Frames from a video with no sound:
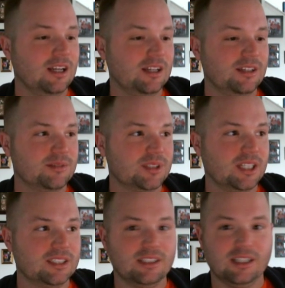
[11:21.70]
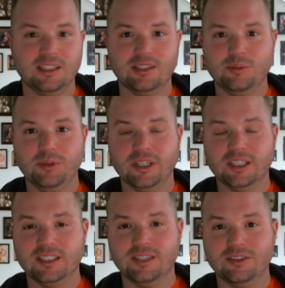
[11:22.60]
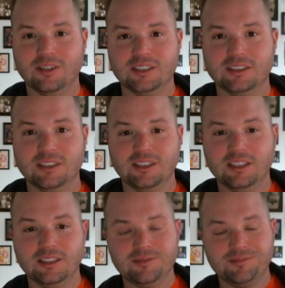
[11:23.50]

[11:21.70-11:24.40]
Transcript: So that's that. Hope you guys have a great Sunday.